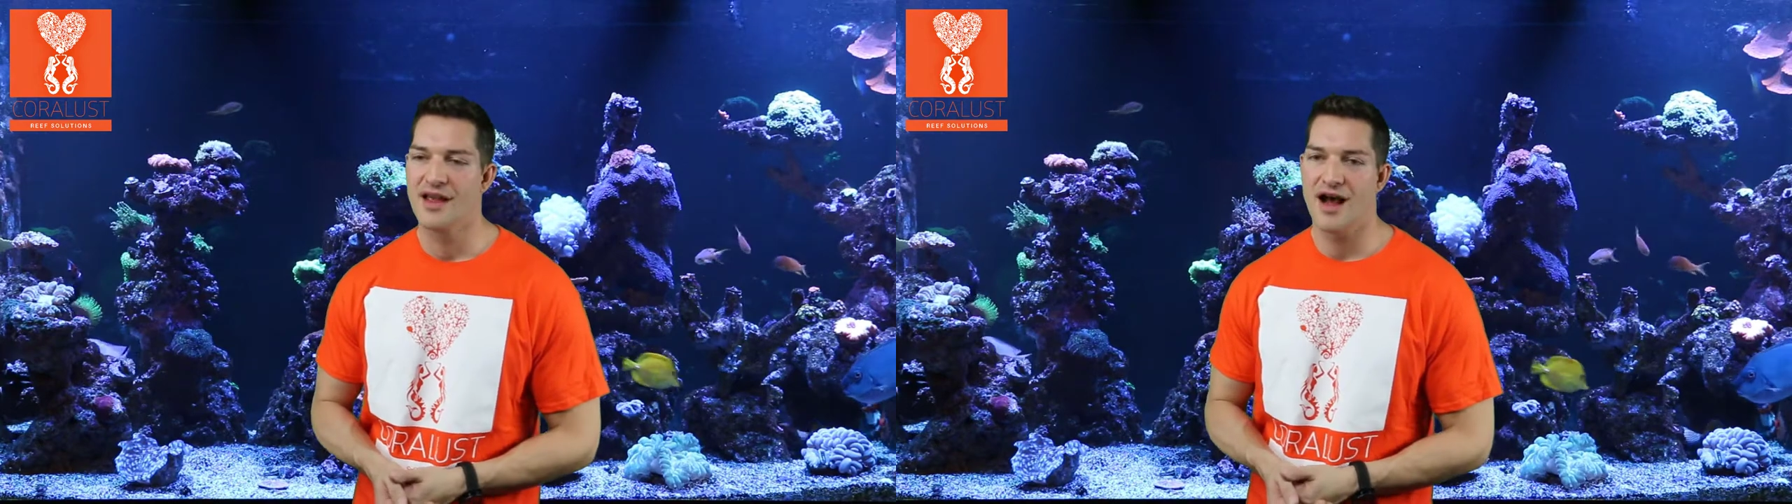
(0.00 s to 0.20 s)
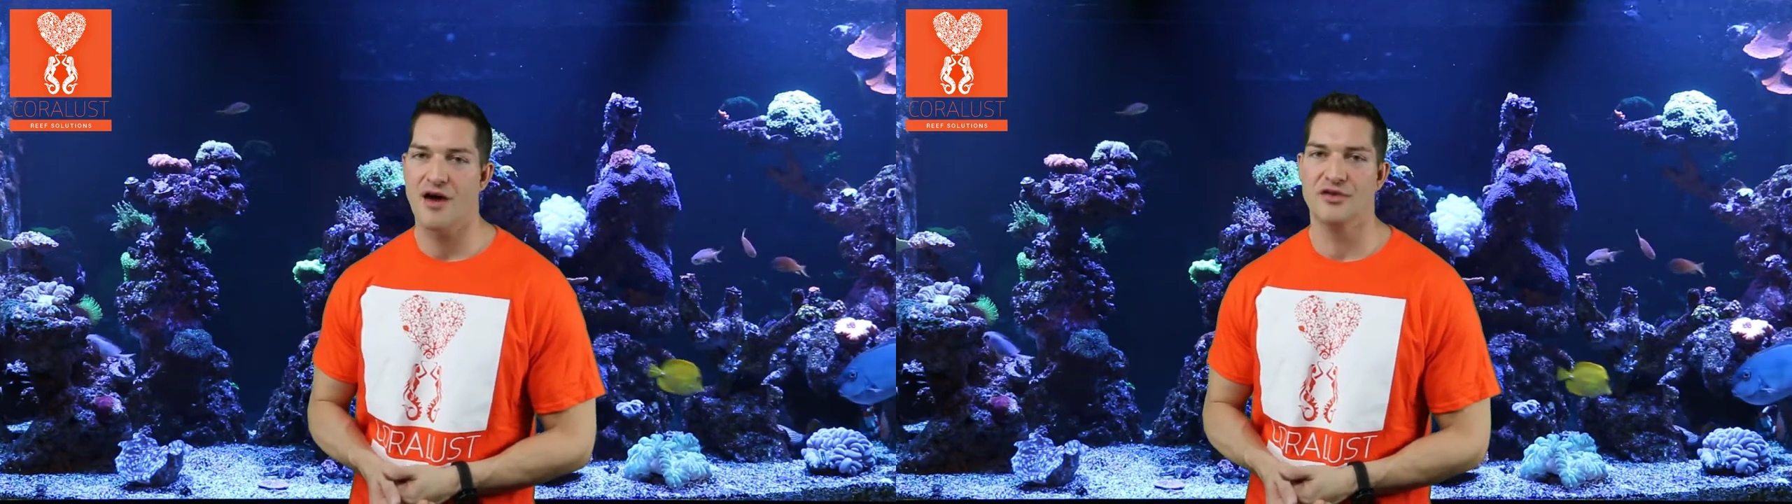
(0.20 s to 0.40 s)

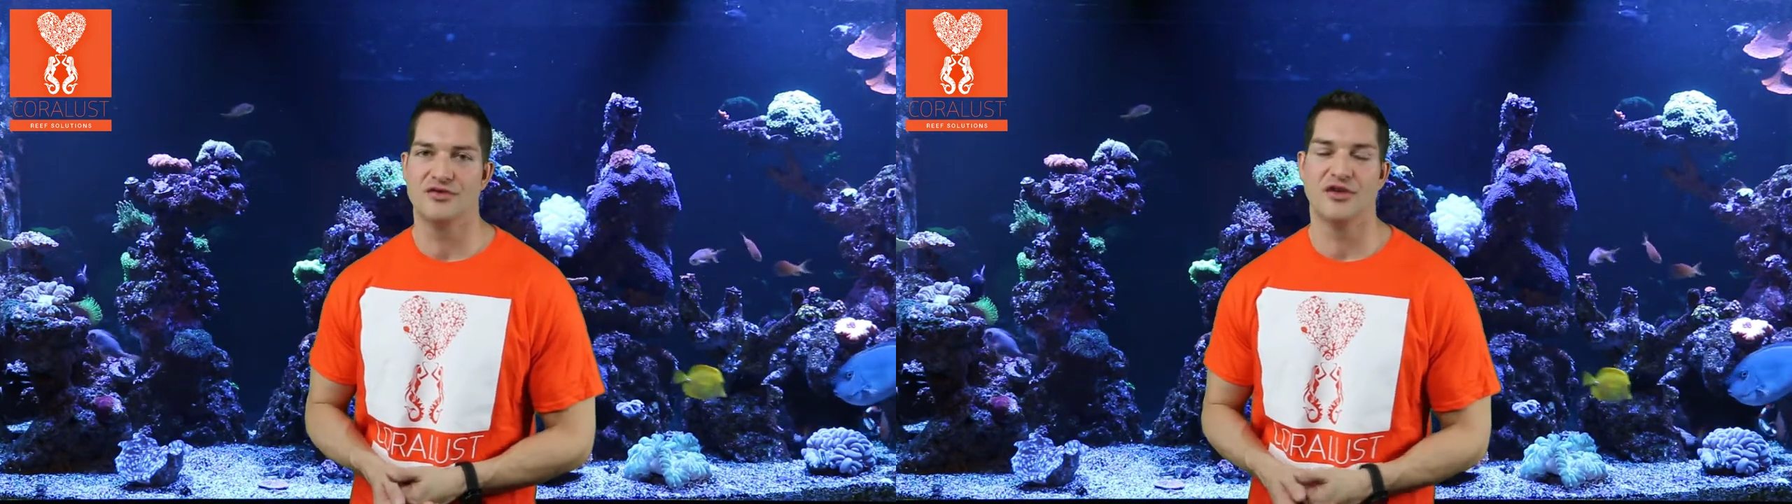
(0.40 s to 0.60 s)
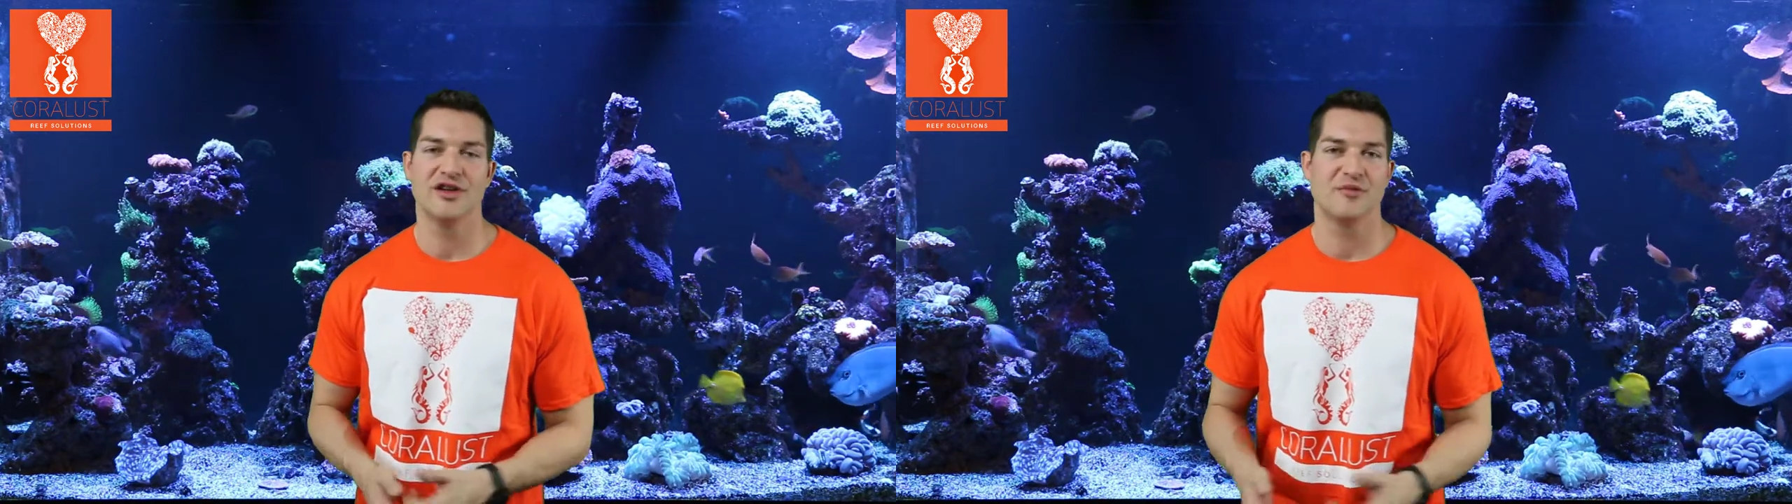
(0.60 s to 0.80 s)
I was
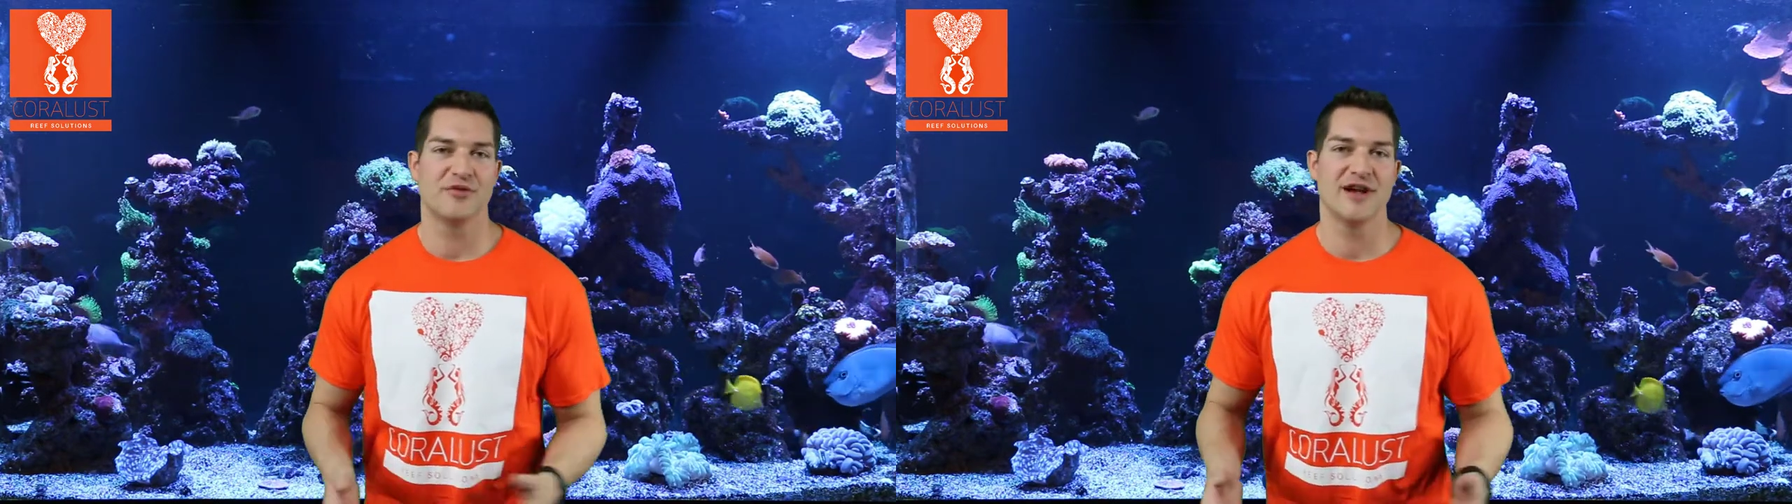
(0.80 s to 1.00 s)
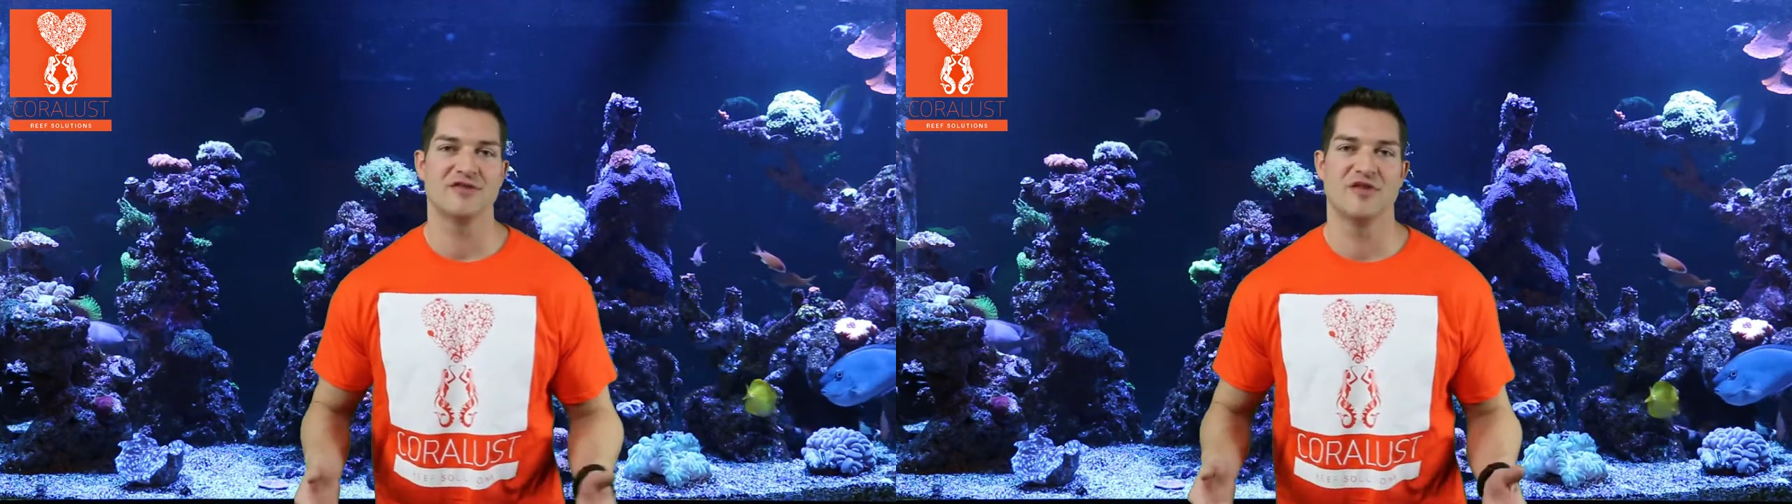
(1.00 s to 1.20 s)
really
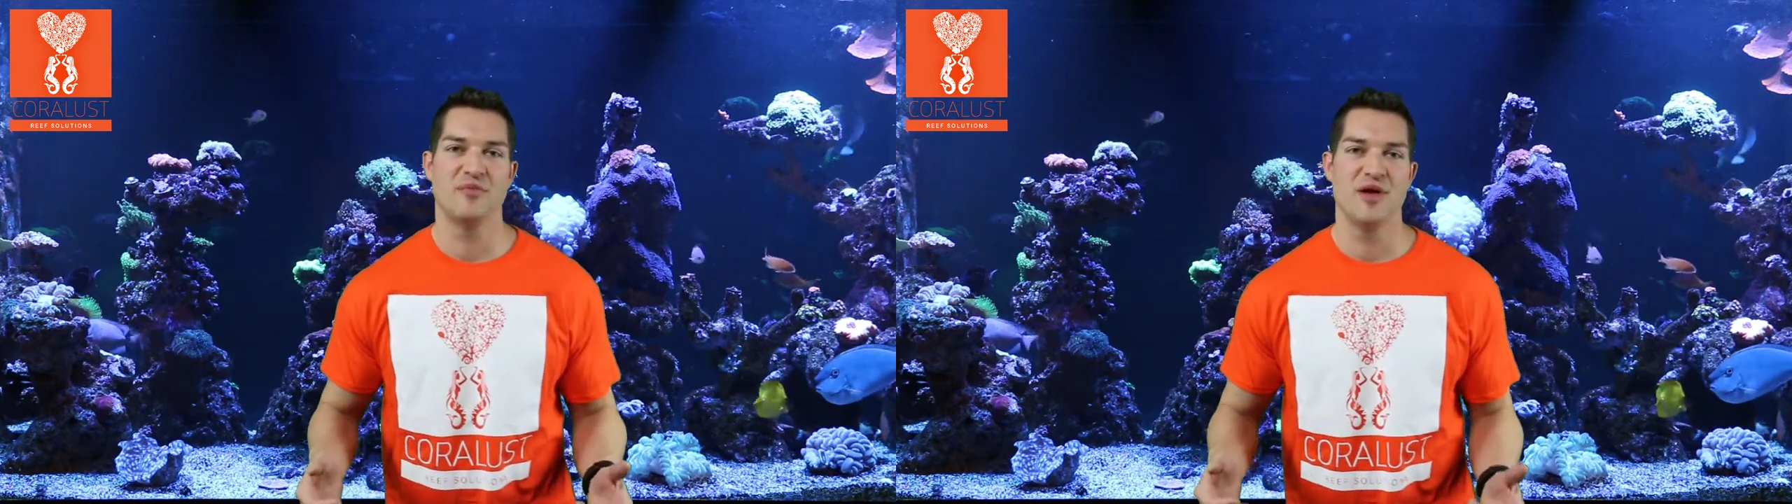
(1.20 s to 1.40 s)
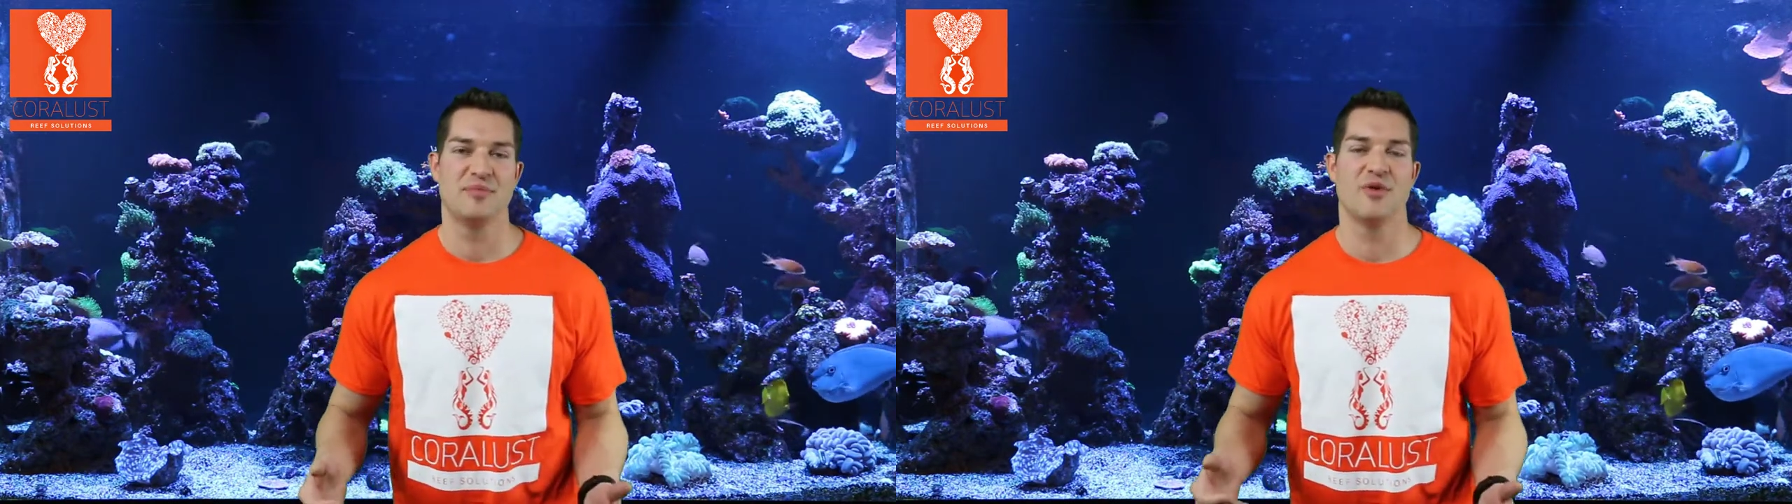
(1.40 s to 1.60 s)
impressed with
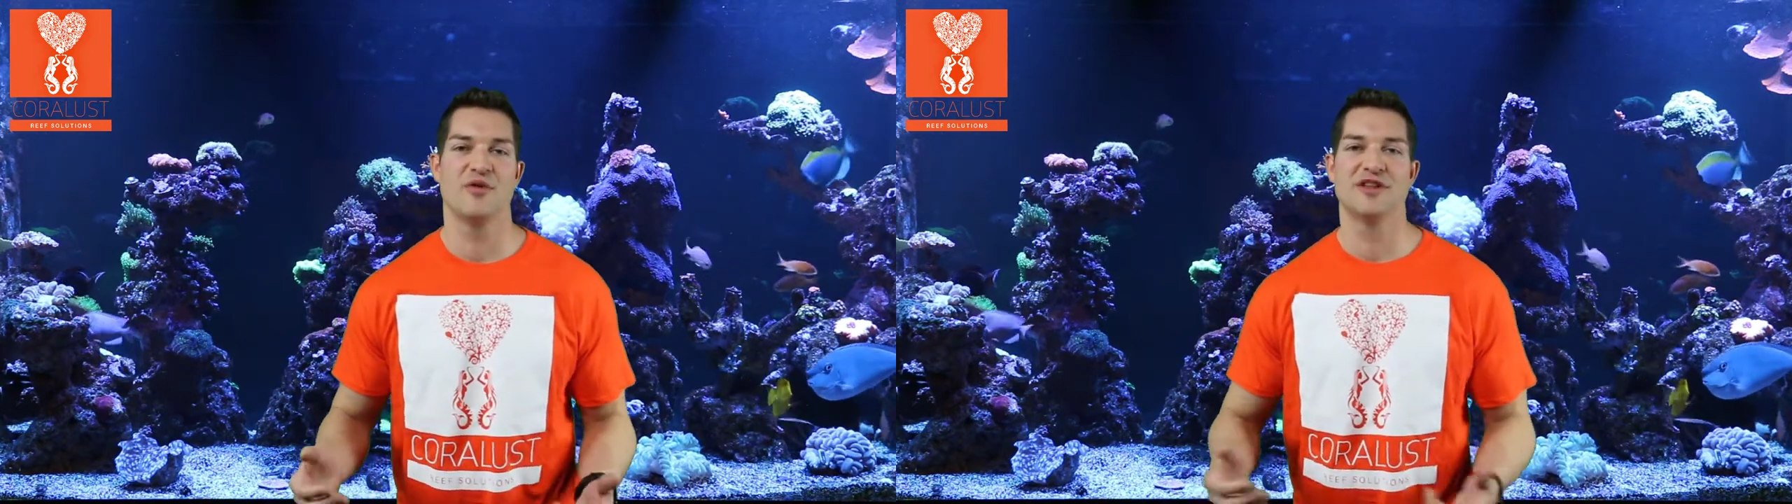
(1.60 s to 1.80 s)
Pitbull.